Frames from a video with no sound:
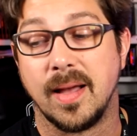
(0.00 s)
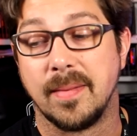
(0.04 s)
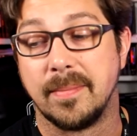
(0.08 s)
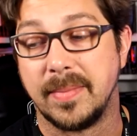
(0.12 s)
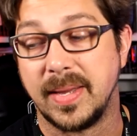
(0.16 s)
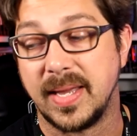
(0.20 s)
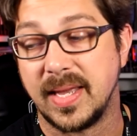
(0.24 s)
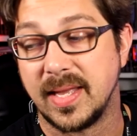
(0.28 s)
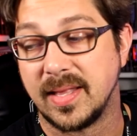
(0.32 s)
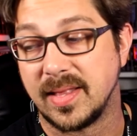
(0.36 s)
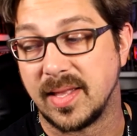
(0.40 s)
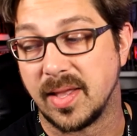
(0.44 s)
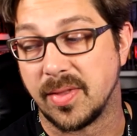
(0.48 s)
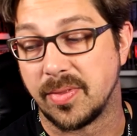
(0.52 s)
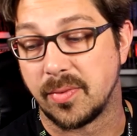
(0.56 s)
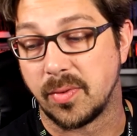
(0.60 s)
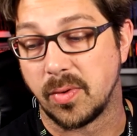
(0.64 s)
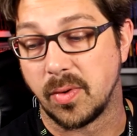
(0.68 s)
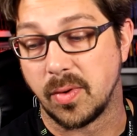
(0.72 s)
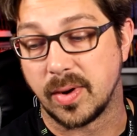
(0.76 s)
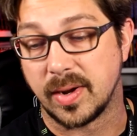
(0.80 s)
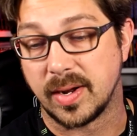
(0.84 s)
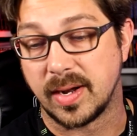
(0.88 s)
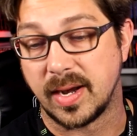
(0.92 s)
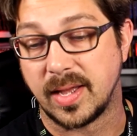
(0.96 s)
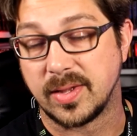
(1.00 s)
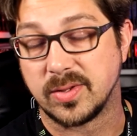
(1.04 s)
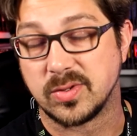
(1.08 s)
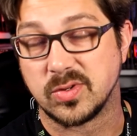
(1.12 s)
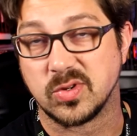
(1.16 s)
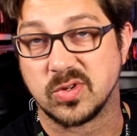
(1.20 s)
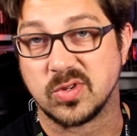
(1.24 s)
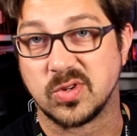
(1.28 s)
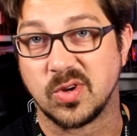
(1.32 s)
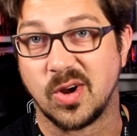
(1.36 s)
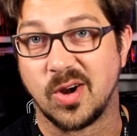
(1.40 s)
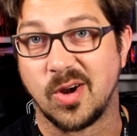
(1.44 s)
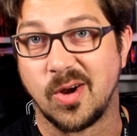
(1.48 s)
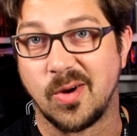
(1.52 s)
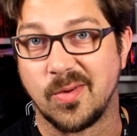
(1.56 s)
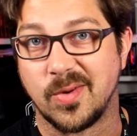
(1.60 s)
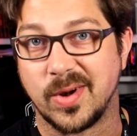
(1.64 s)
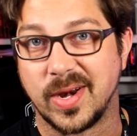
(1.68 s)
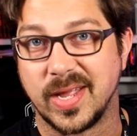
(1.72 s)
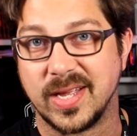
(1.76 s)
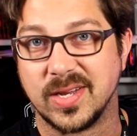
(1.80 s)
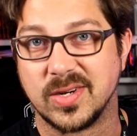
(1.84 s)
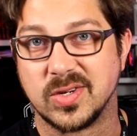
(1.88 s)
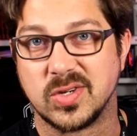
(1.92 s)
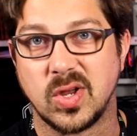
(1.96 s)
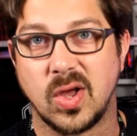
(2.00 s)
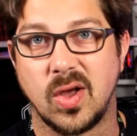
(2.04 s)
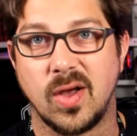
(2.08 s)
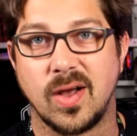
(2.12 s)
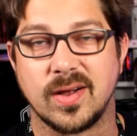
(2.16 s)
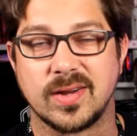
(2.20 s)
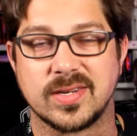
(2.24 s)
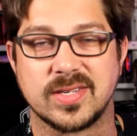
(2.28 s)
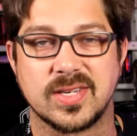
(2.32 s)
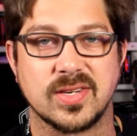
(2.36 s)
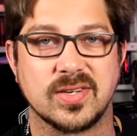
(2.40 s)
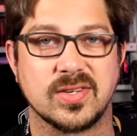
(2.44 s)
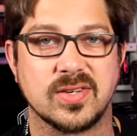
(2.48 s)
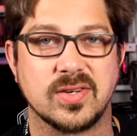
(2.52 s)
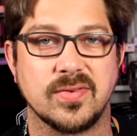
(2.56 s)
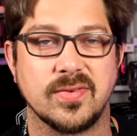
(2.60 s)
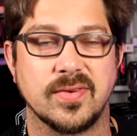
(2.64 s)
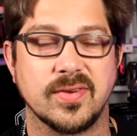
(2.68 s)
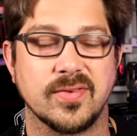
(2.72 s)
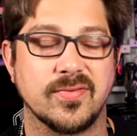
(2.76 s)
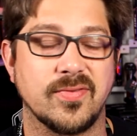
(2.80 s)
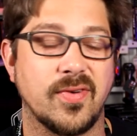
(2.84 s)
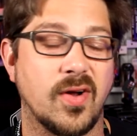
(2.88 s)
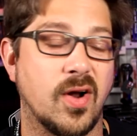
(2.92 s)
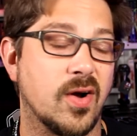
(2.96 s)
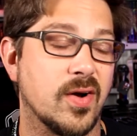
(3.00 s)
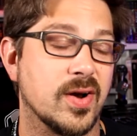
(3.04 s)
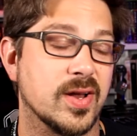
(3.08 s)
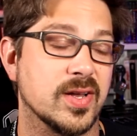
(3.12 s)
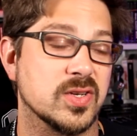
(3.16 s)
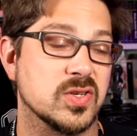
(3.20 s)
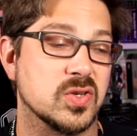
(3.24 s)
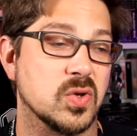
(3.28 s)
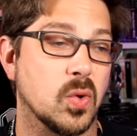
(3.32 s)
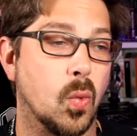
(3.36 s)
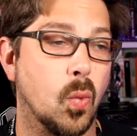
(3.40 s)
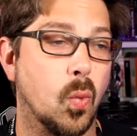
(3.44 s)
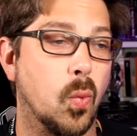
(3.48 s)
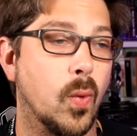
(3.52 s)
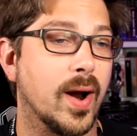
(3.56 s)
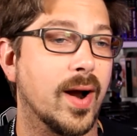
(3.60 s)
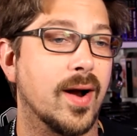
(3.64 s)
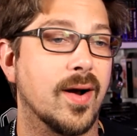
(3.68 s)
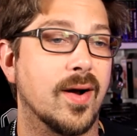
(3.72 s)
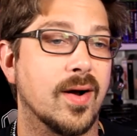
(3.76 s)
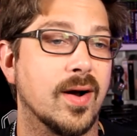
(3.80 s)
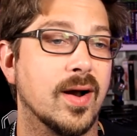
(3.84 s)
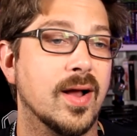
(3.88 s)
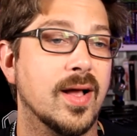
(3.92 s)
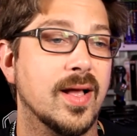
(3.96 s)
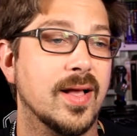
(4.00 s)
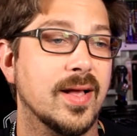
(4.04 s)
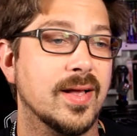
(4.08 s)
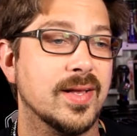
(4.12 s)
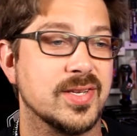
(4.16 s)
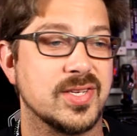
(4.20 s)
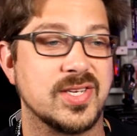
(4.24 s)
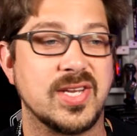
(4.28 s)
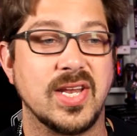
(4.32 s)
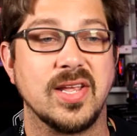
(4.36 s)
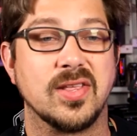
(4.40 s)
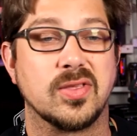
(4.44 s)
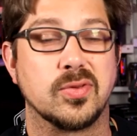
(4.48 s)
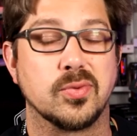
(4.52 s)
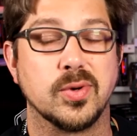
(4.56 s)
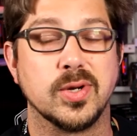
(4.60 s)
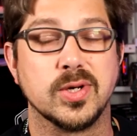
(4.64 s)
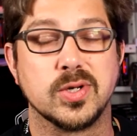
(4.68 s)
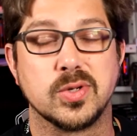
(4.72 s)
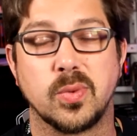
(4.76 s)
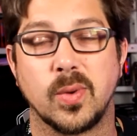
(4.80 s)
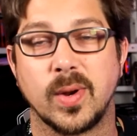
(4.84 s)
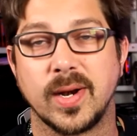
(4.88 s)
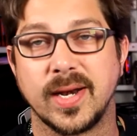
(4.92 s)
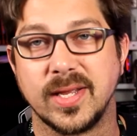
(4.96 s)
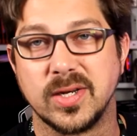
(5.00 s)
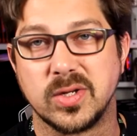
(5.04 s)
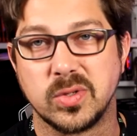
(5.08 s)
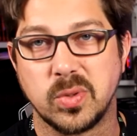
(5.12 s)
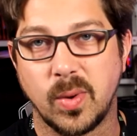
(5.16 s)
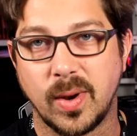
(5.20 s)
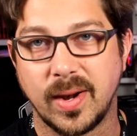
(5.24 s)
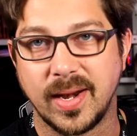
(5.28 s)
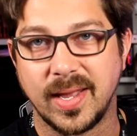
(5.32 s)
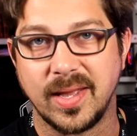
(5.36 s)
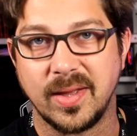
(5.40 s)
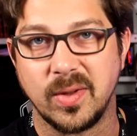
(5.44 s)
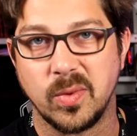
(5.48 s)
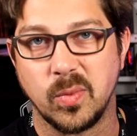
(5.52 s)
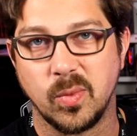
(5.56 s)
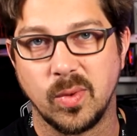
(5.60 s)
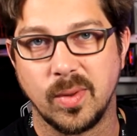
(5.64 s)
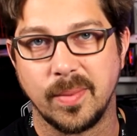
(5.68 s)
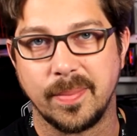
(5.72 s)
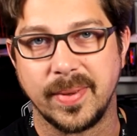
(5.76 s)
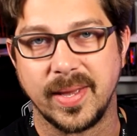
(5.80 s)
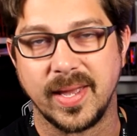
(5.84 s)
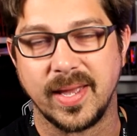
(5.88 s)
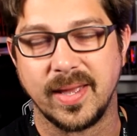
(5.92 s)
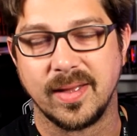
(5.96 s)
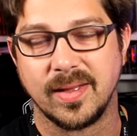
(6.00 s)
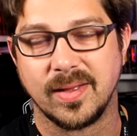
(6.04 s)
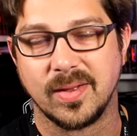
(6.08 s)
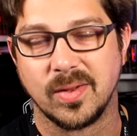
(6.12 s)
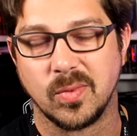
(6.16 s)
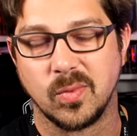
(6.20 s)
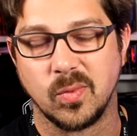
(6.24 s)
me and the other organizers are already in talks as far as where C3 2020 will be.